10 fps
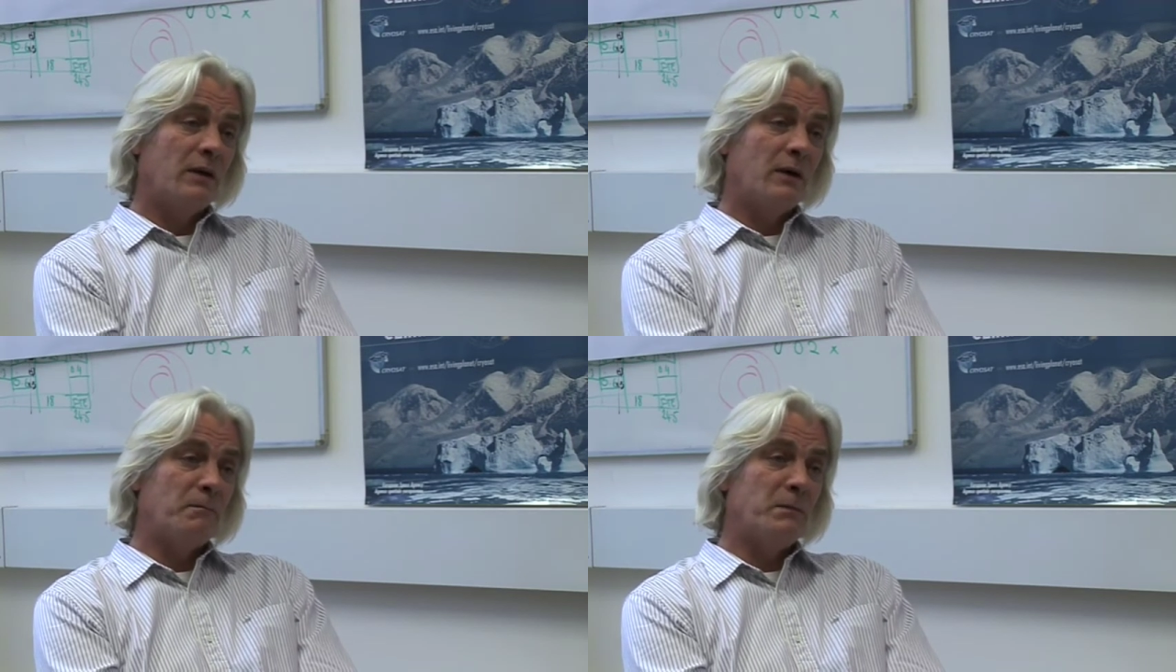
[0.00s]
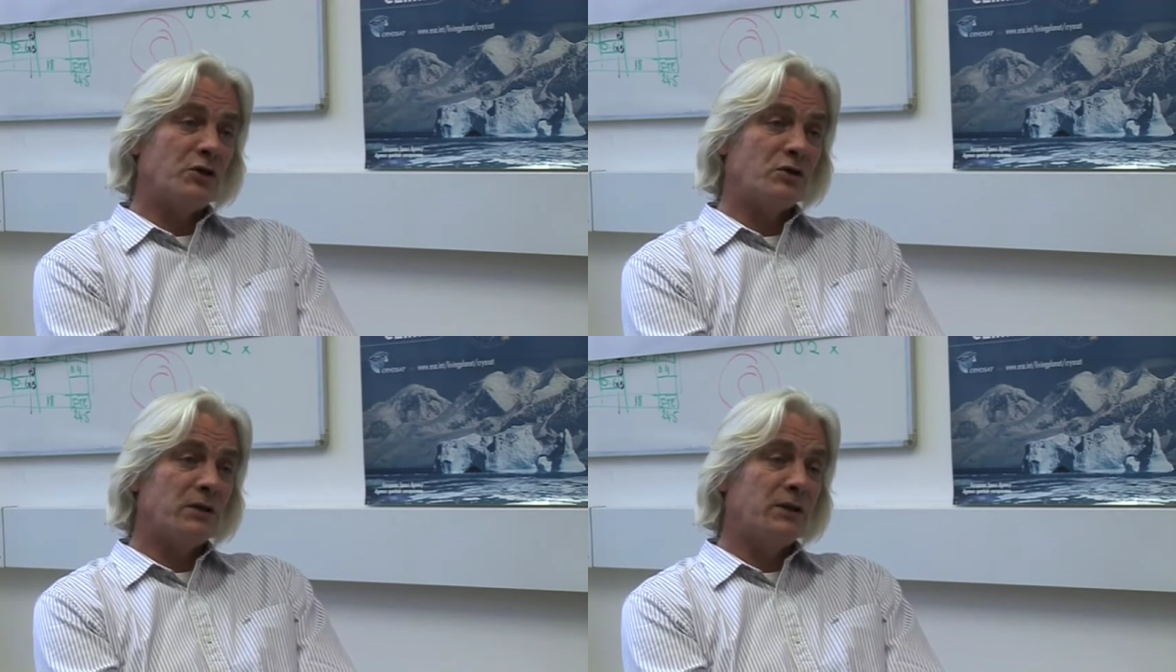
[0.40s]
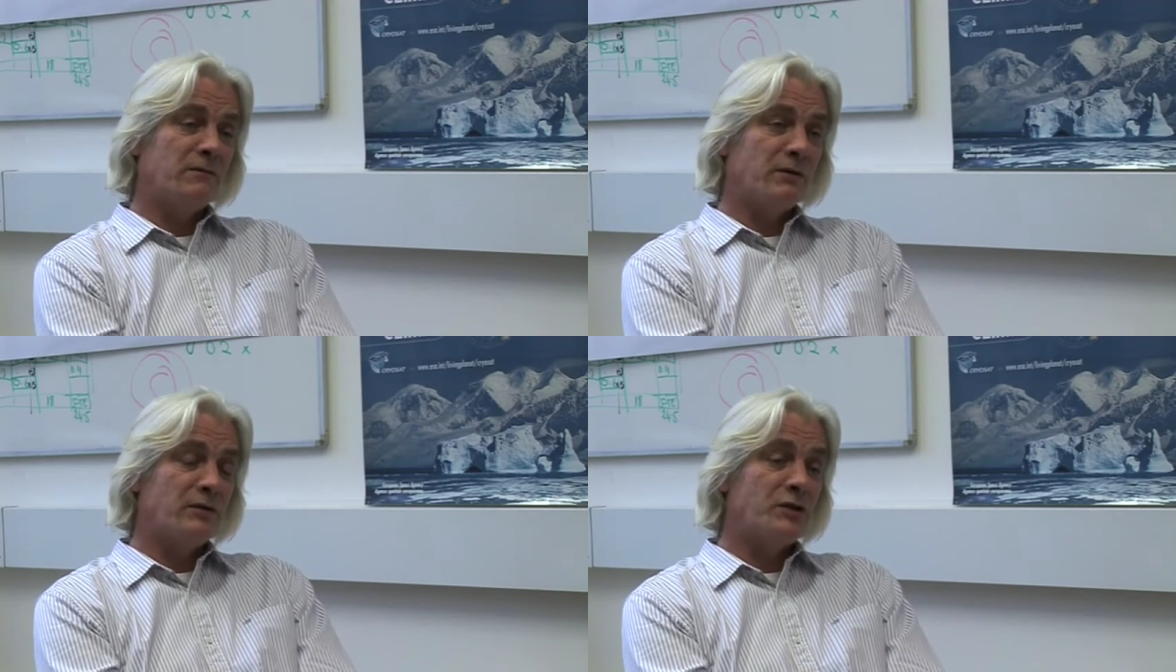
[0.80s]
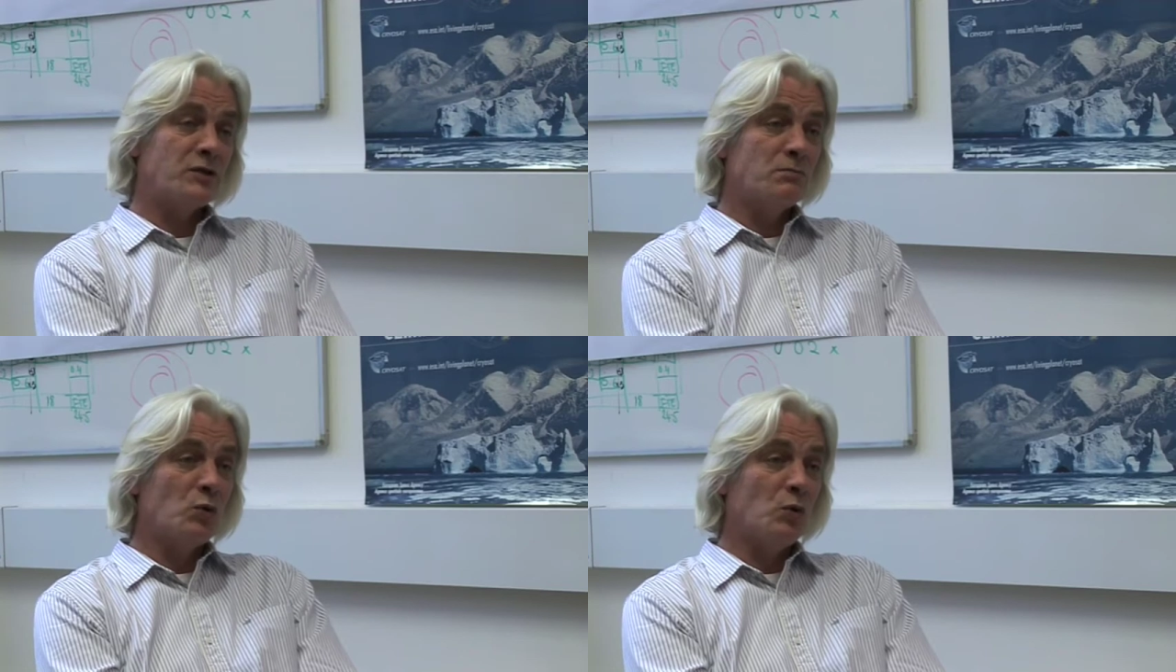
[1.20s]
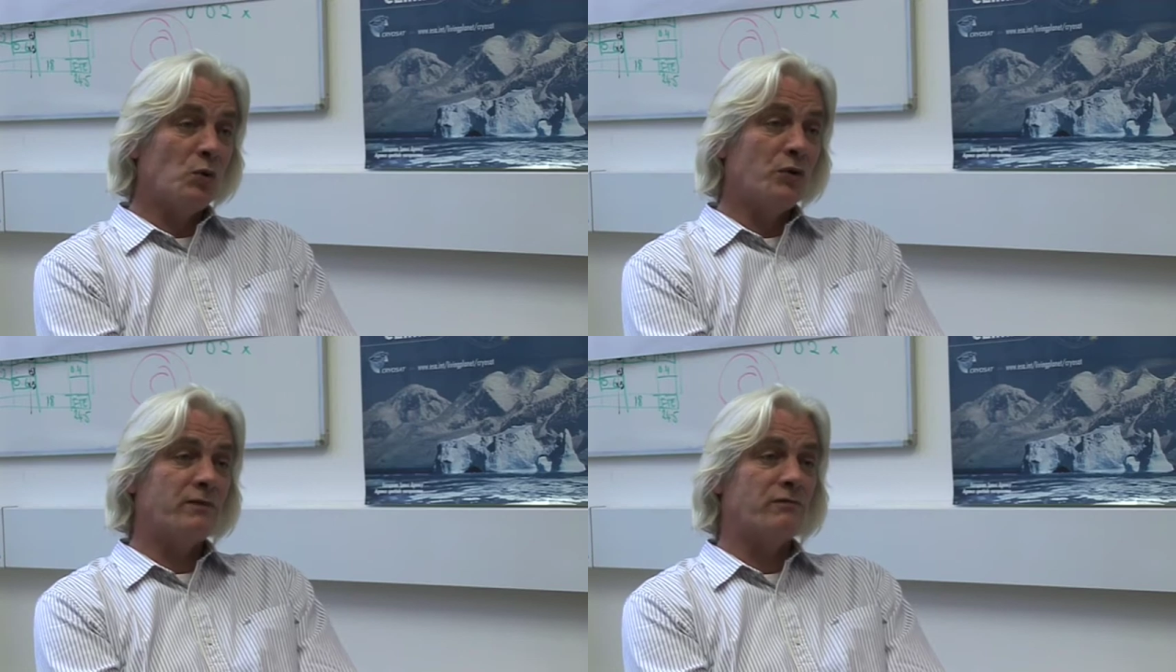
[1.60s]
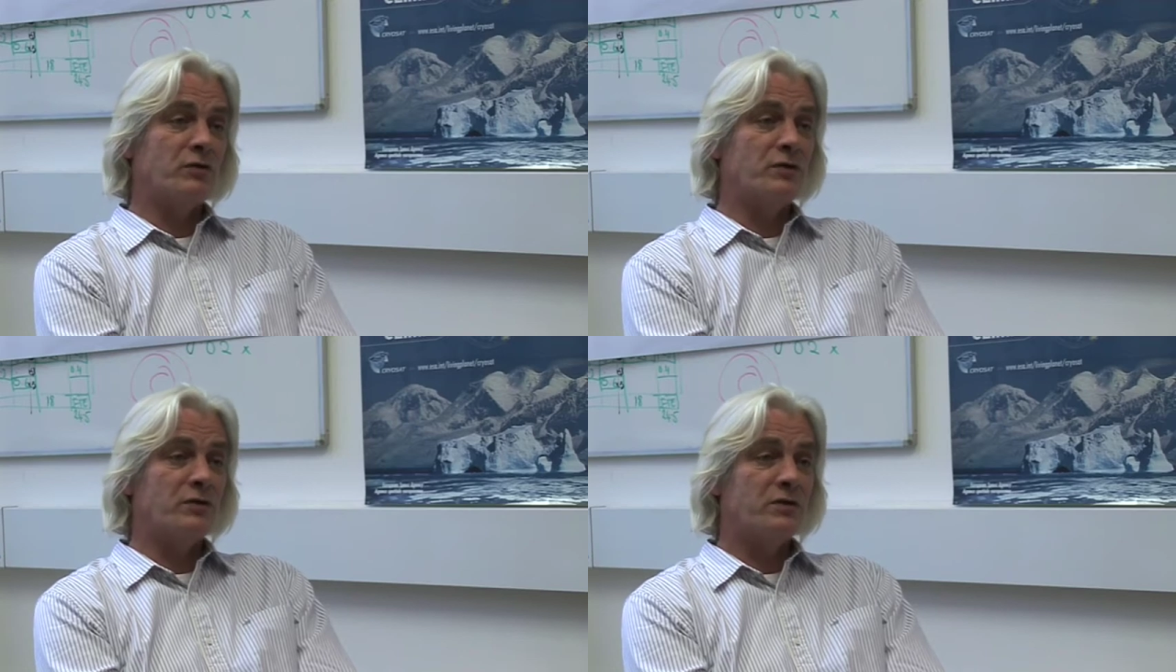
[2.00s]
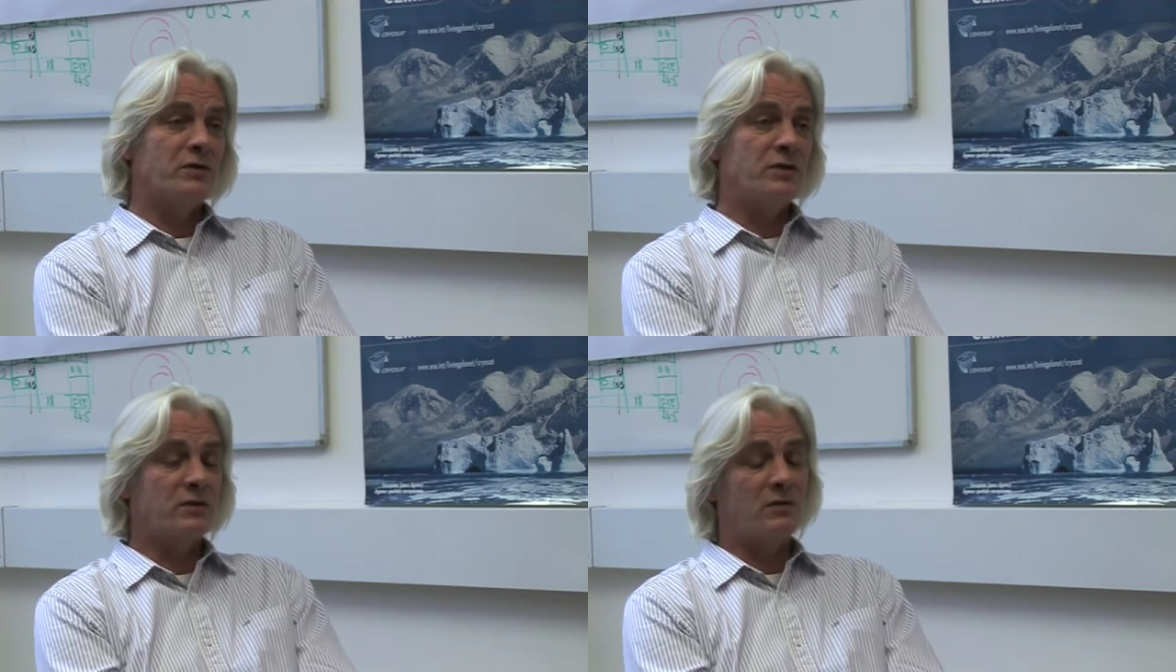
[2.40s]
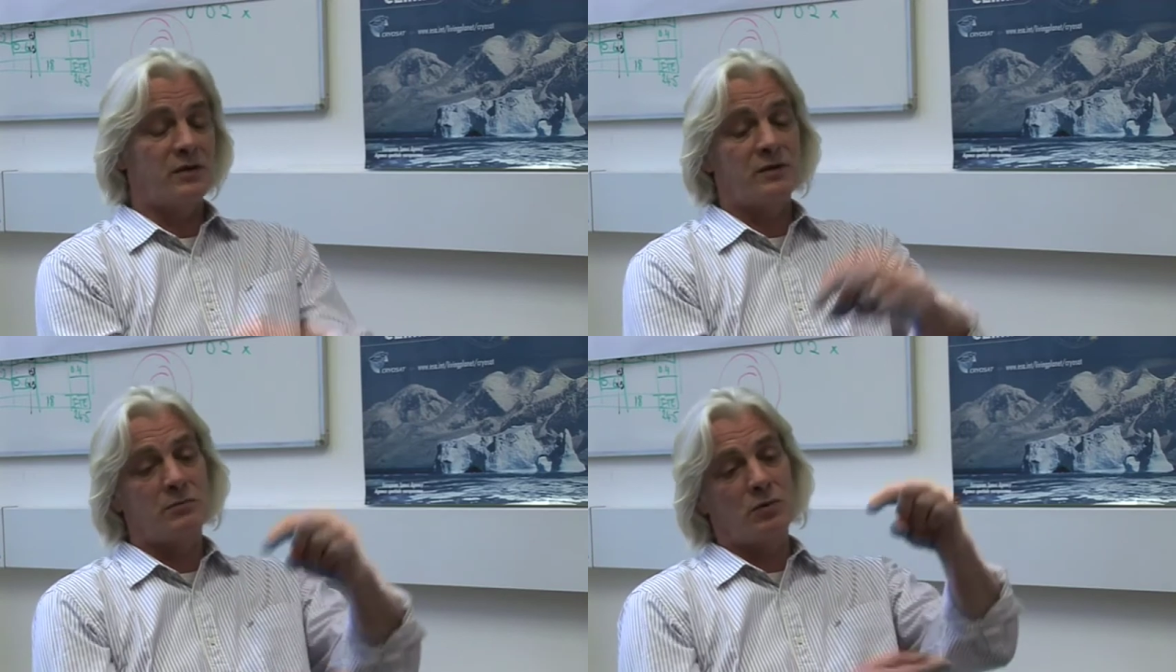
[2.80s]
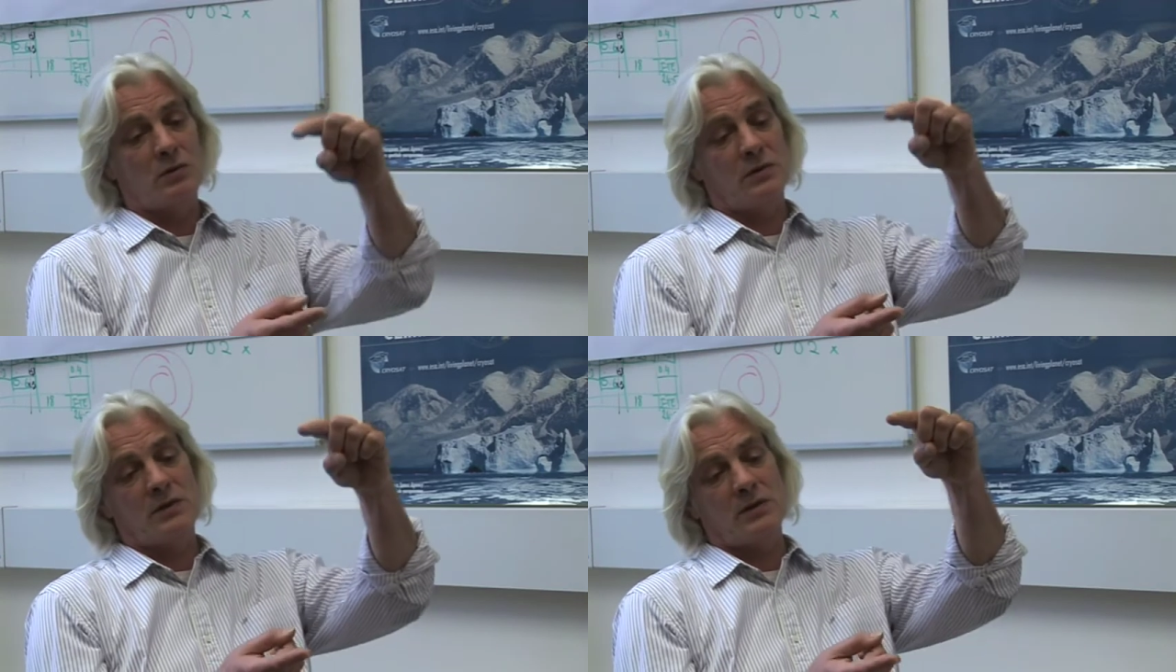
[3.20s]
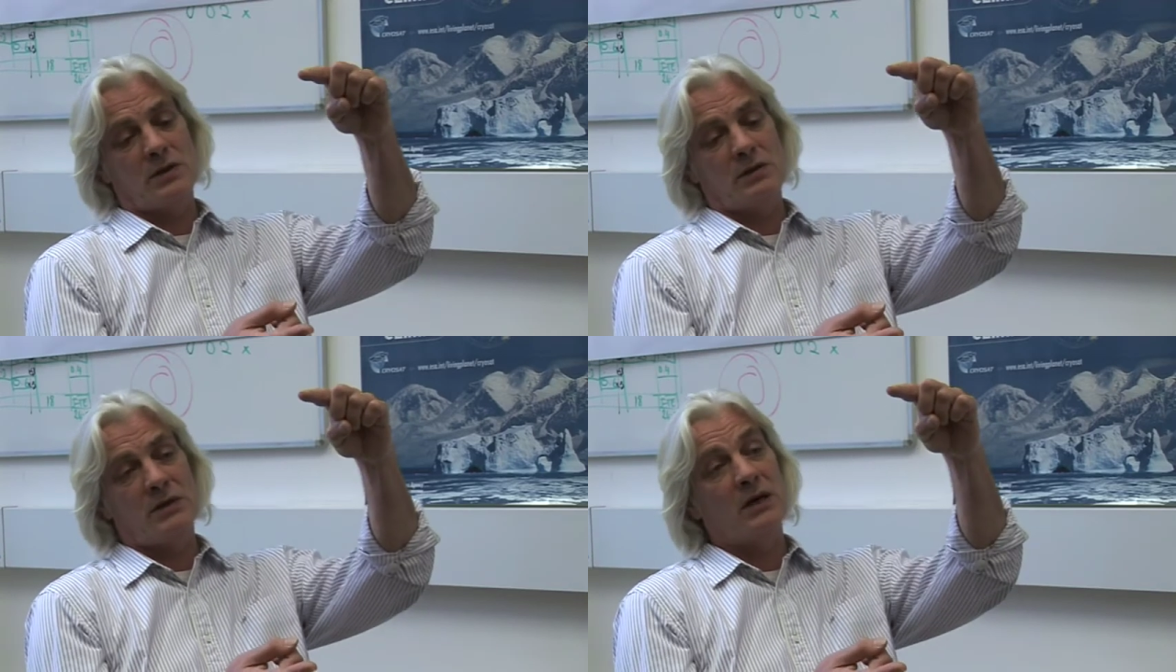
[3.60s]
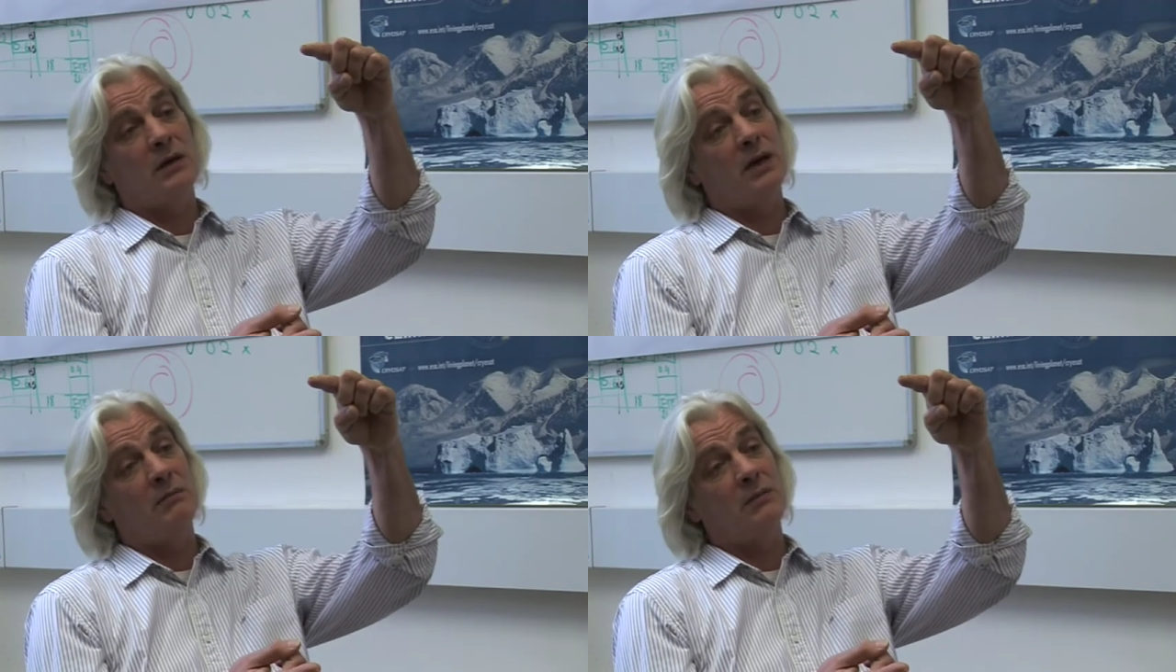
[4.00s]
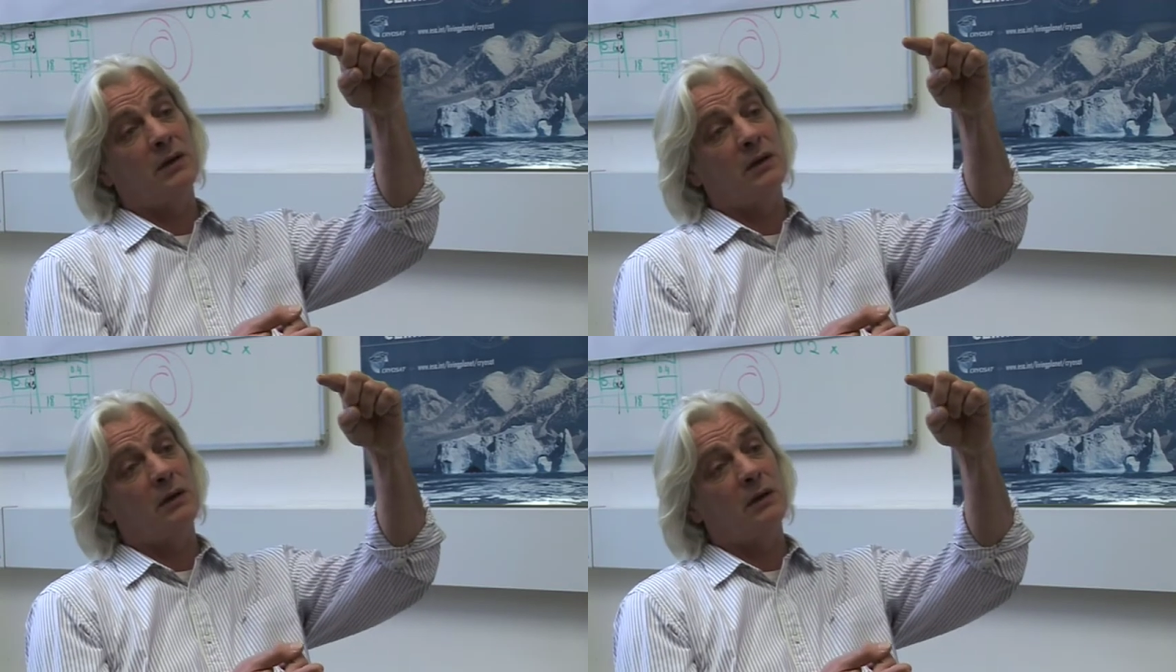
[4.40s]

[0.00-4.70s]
and measuring the very small difference, it is quite small, it's only about that big,